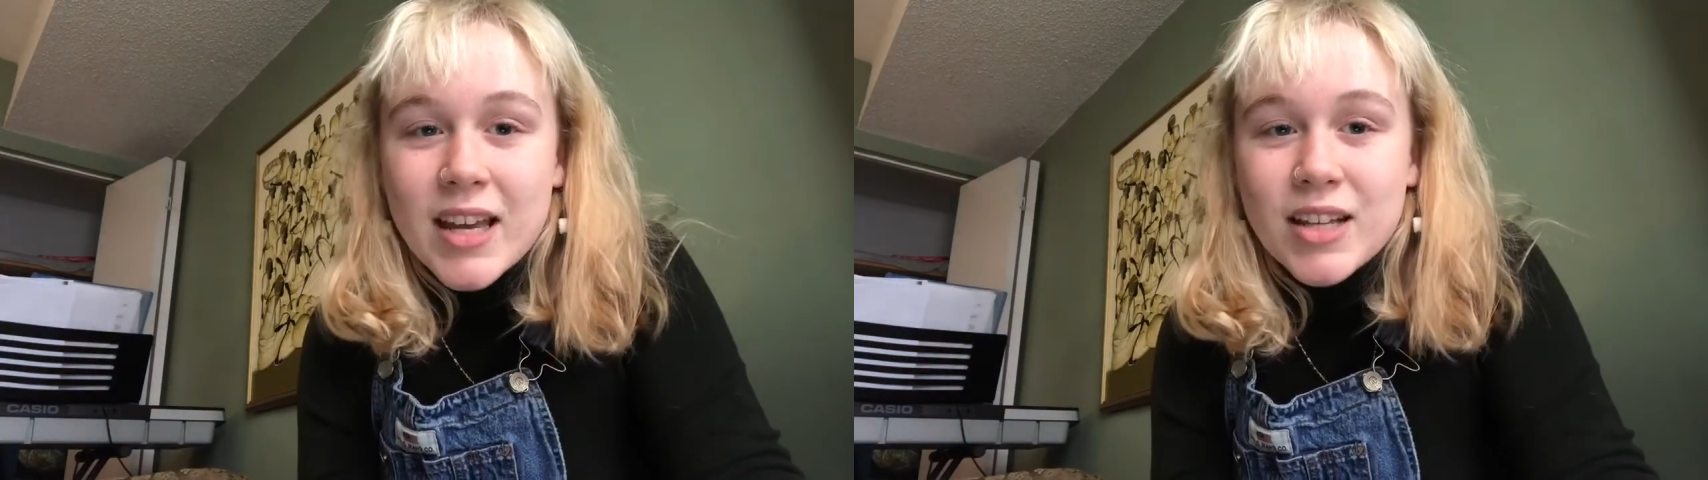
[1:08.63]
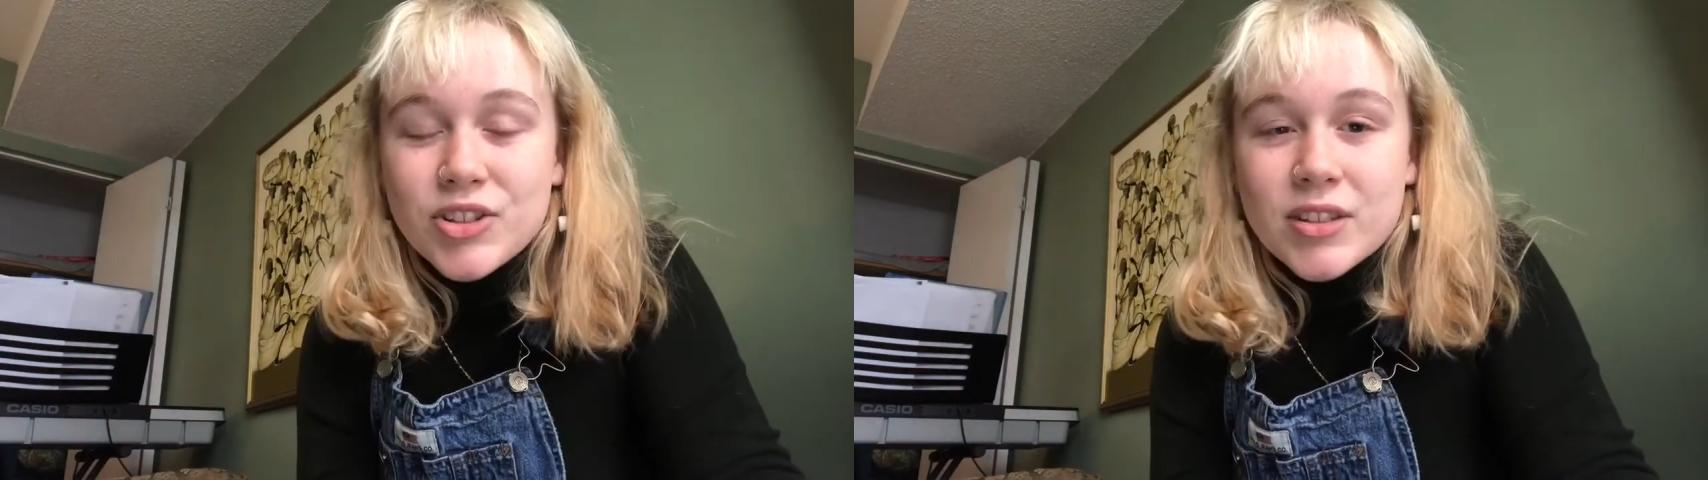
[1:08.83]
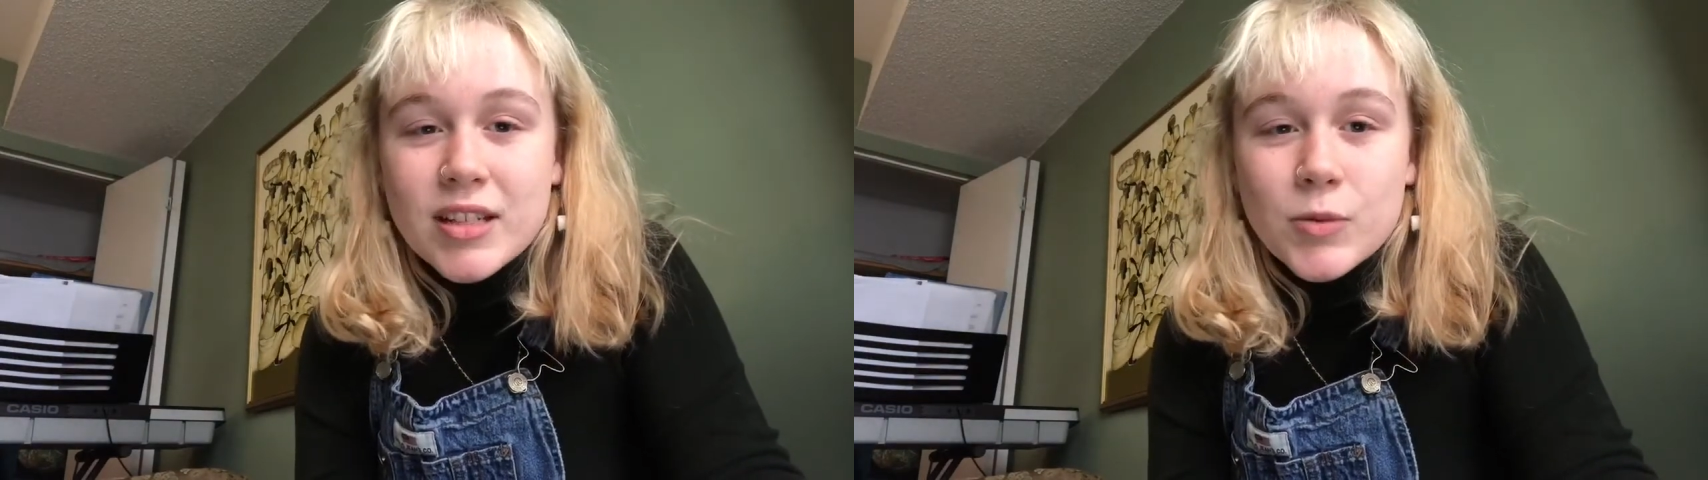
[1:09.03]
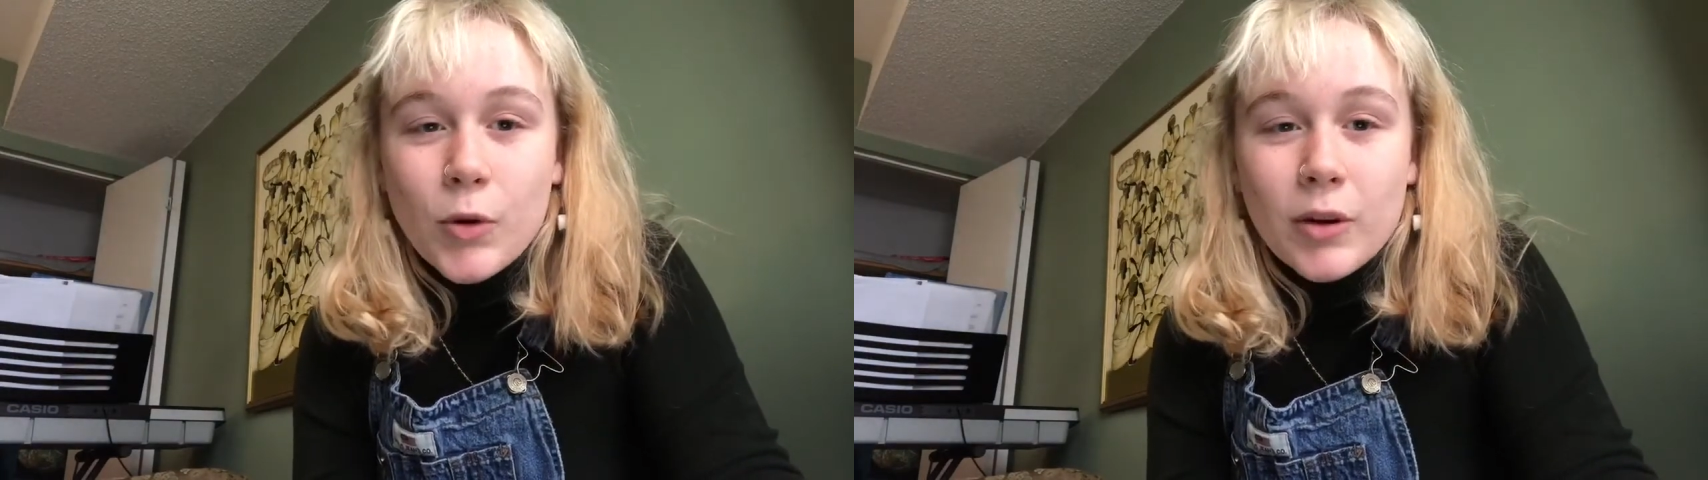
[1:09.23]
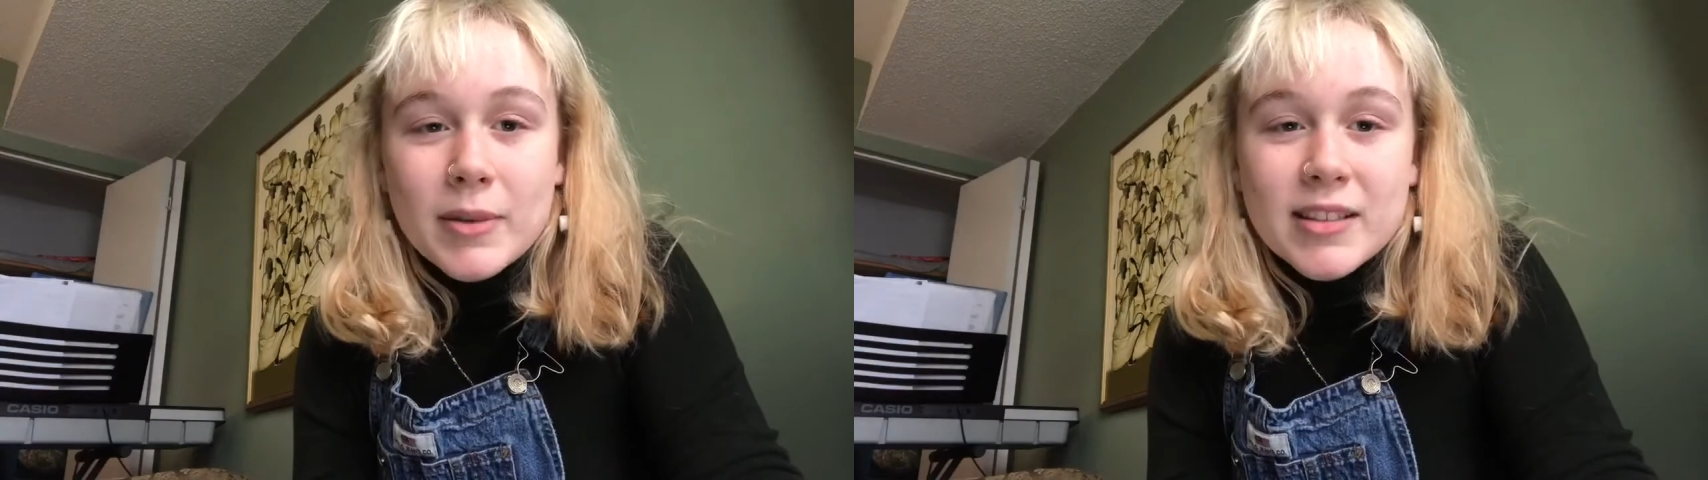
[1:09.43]
just as
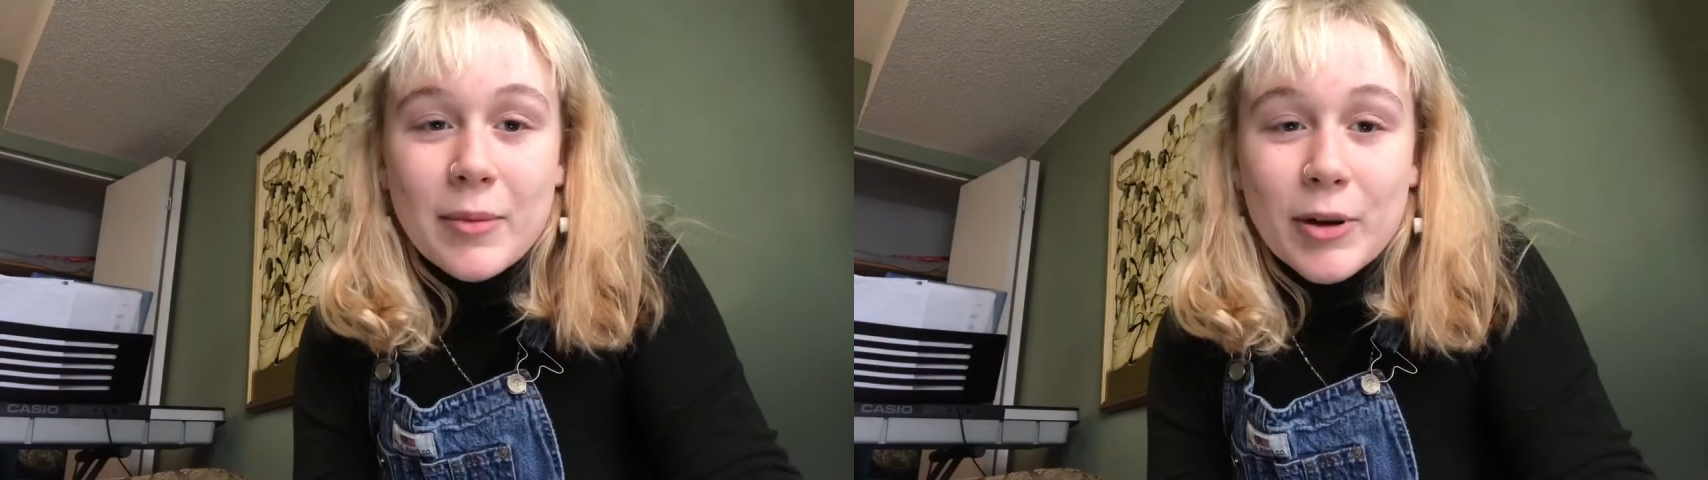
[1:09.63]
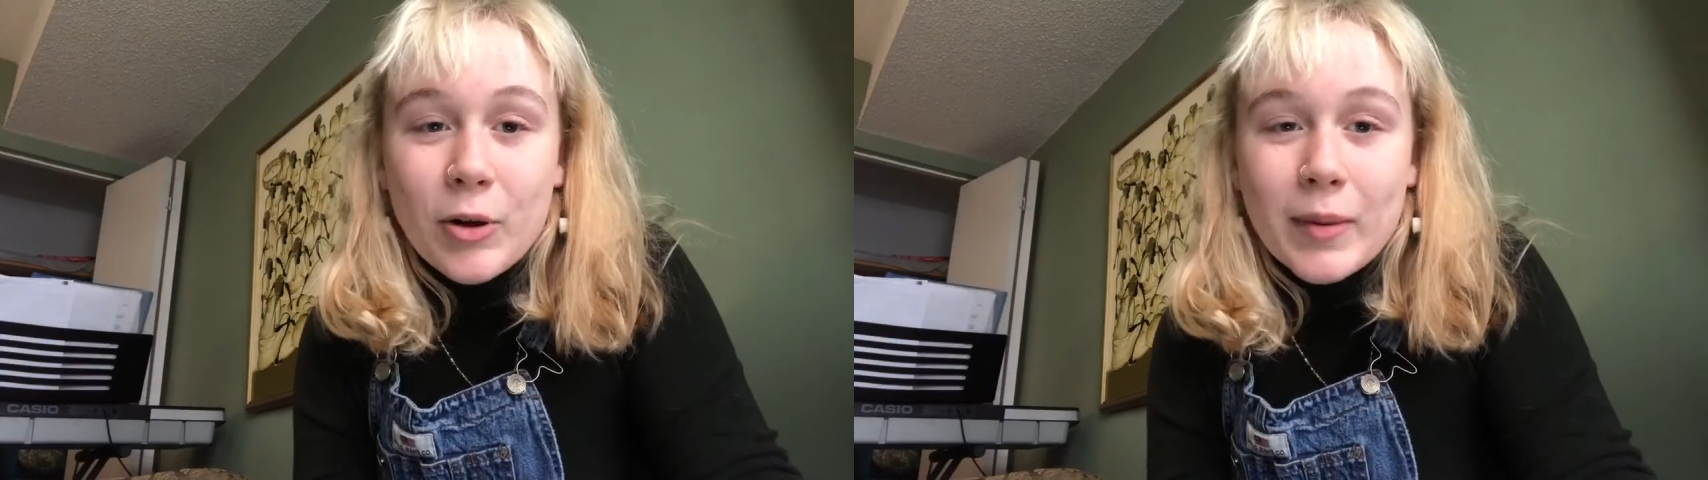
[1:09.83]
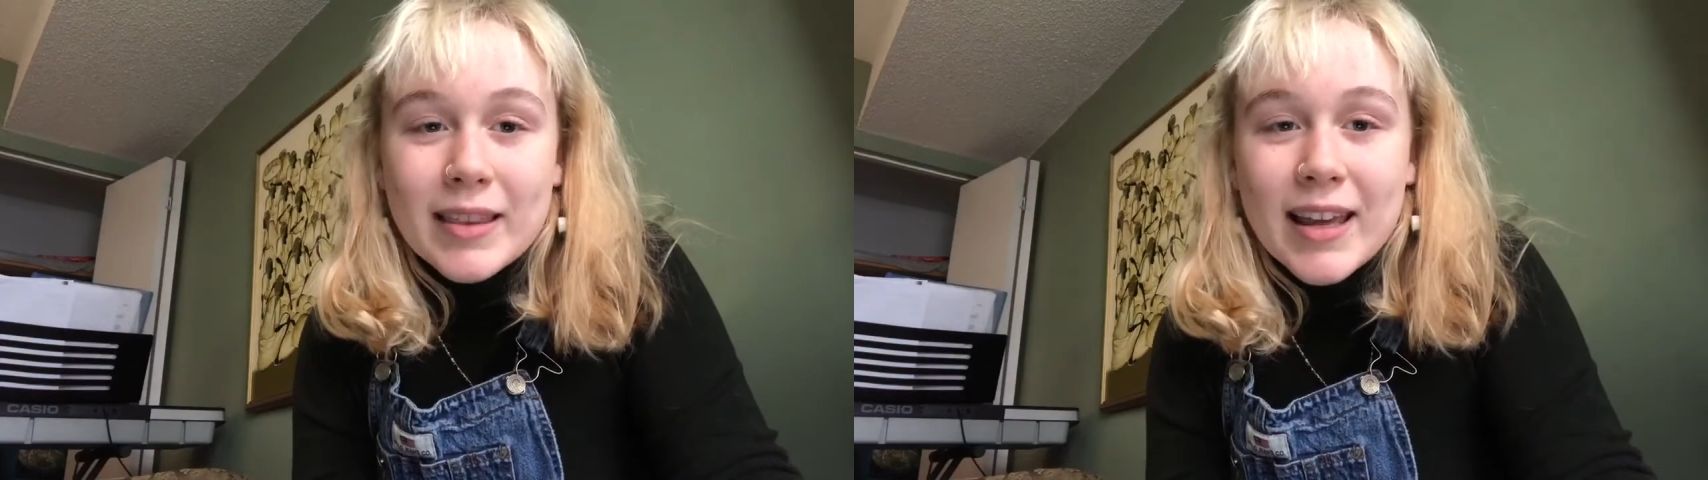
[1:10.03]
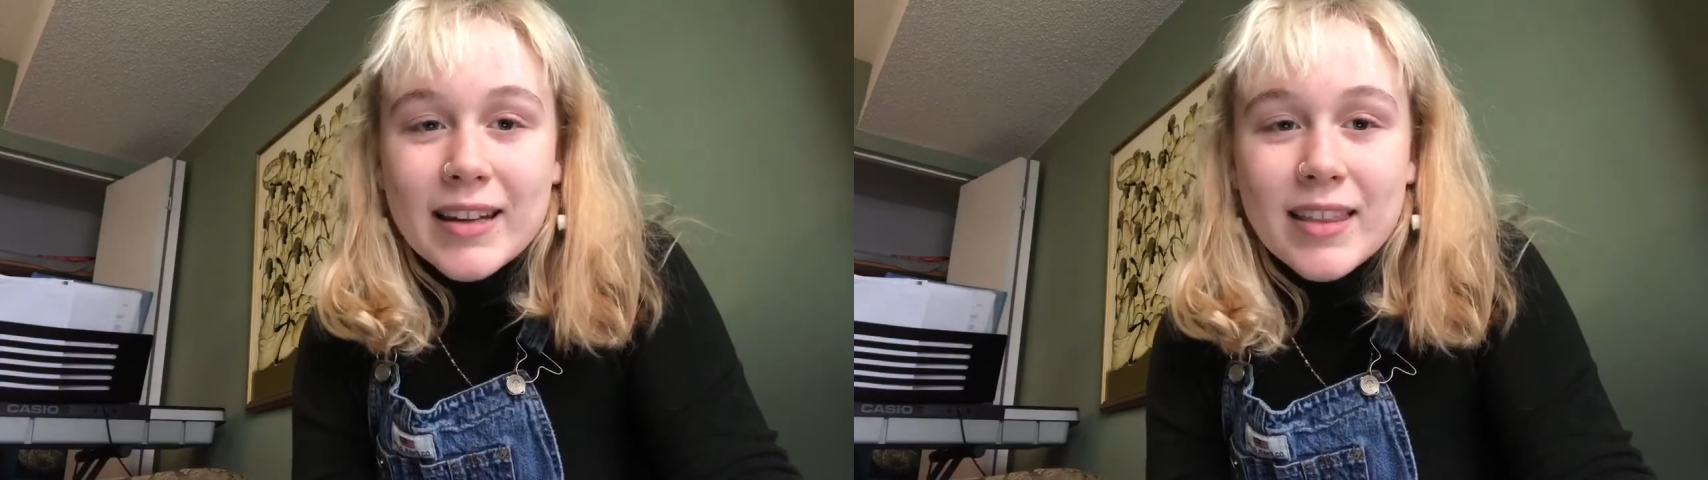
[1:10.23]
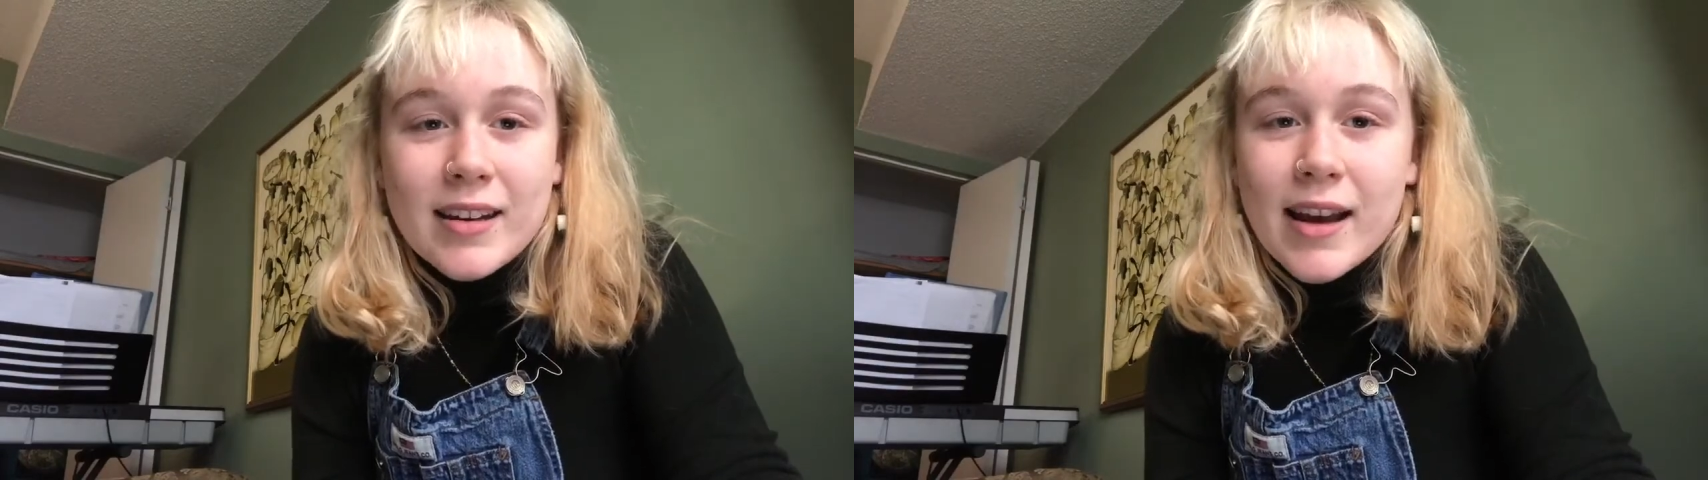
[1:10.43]
warm as coming home at the end
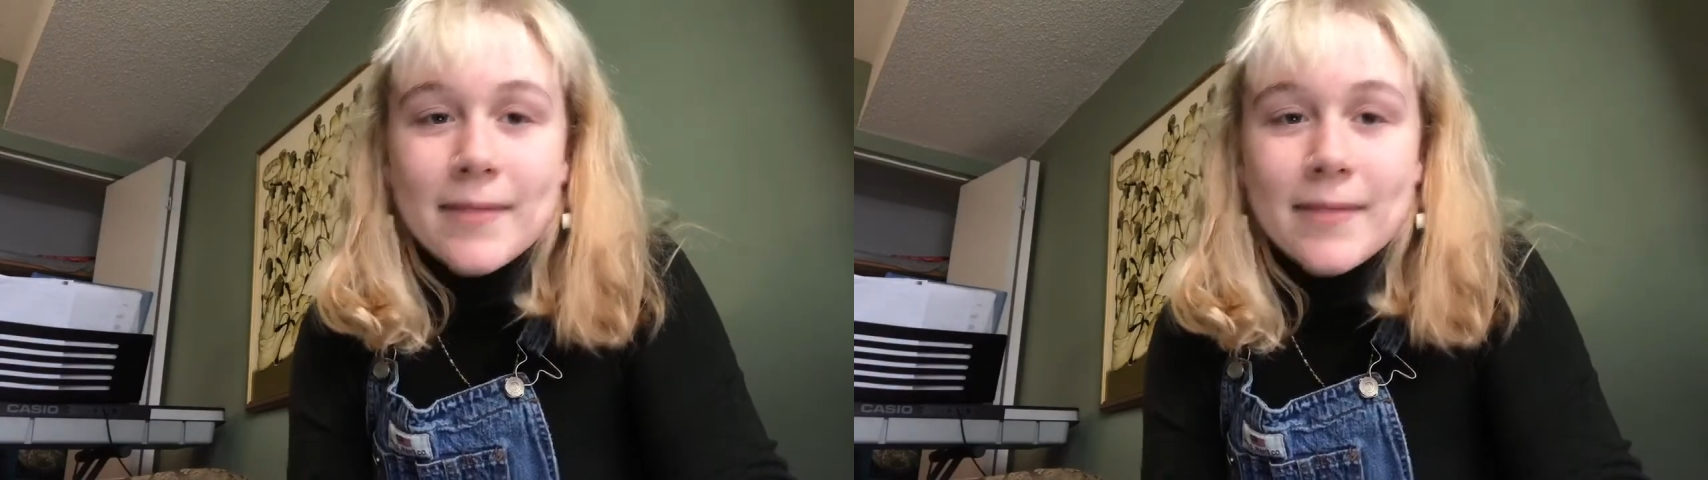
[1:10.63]
of the day.